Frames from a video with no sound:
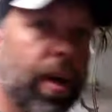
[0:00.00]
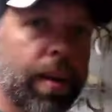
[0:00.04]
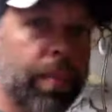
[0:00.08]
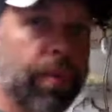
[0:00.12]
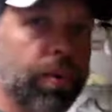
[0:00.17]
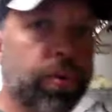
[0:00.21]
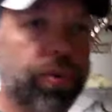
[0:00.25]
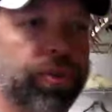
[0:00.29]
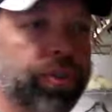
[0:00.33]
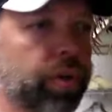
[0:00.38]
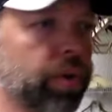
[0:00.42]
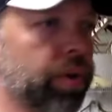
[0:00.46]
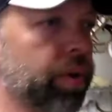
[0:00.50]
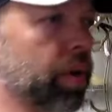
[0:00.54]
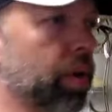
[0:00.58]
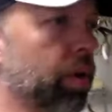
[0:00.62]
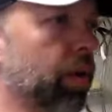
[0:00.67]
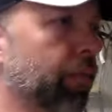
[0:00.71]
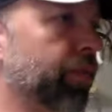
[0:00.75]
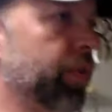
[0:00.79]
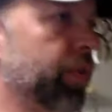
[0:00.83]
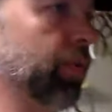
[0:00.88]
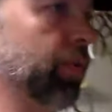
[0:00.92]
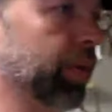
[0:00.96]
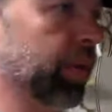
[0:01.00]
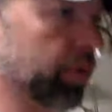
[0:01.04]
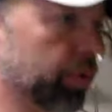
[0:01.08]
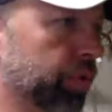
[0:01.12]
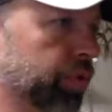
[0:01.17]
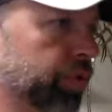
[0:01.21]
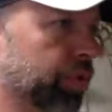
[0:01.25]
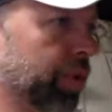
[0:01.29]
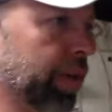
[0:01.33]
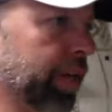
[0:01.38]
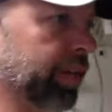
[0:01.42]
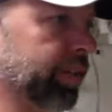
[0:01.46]
I'm going to show y'all a few little
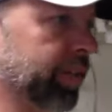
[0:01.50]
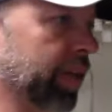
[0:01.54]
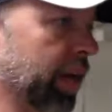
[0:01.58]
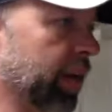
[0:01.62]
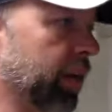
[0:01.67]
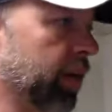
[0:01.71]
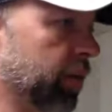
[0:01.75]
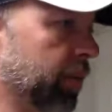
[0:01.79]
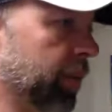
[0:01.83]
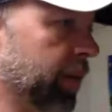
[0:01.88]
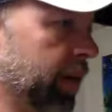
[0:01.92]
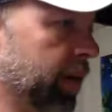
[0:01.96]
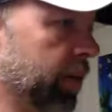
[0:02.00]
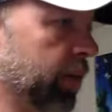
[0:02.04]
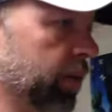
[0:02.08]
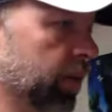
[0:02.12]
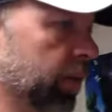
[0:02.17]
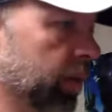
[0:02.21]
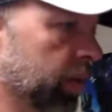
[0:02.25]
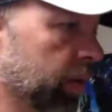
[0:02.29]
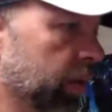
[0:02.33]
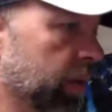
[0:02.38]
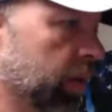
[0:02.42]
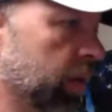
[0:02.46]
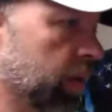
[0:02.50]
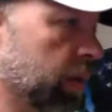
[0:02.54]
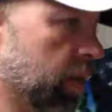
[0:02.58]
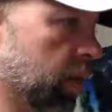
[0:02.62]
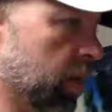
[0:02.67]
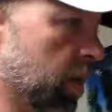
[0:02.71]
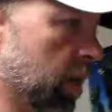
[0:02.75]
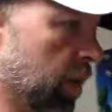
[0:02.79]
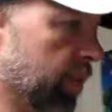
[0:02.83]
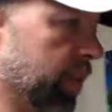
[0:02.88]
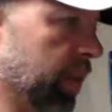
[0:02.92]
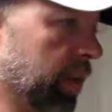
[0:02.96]
tricks I do here
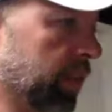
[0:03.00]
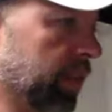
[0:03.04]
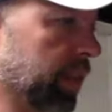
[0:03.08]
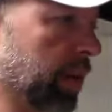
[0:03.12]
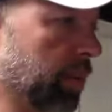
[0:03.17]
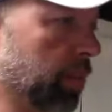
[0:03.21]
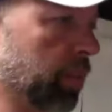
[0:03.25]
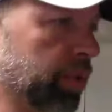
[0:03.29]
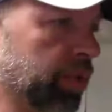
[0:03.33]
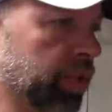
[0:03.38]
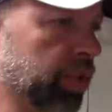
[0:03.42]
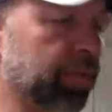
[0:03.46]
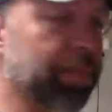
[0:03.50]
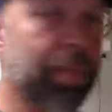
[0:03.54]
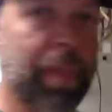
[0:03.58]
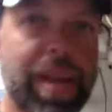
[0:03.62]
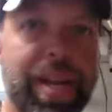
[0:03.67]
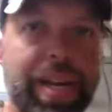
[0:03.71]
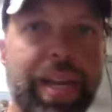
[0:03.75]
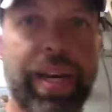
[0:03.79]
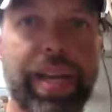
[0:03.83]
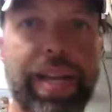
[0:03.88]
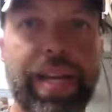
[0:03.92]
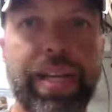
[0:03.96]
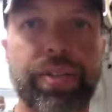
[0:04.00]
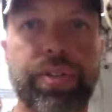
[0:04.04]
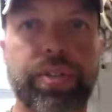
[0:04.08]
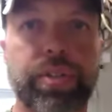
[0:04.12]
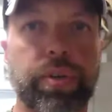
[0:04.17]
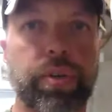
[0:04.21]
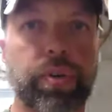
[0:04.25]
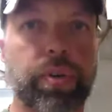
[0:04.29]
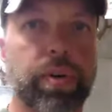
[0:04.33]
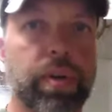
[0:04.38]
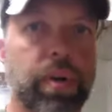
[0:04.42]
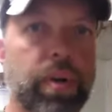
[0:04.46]
that would just make it
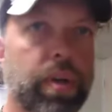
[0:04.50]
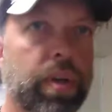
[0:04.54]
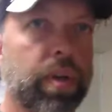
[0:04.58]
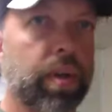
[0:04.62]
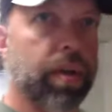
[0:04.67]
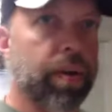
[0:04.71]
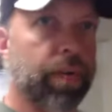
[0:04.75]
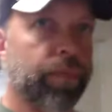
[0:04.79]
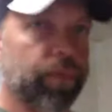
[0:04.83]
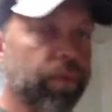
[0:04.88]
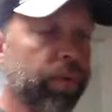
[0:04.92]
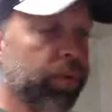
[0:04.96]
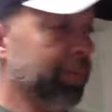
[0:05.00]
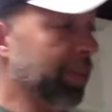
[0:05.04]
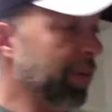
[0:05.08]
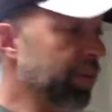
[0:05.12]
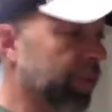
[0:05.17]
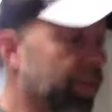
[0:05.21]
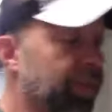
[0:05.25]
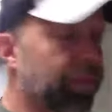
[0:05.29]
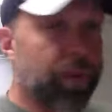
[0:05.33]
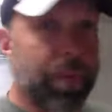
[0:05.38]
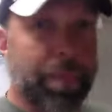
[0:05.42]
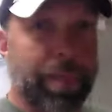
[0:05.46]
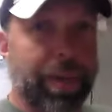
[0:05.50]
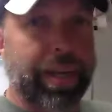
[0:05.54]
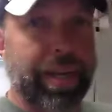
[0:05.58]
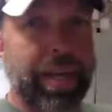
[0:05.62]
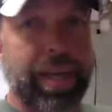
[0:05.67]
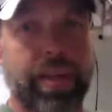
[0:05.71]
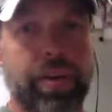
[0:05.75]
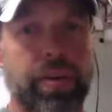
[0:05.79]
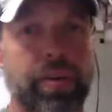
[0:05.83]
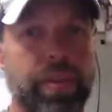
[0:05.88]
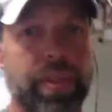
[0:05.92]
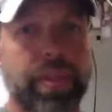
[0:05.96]
easier, especially for a beginner.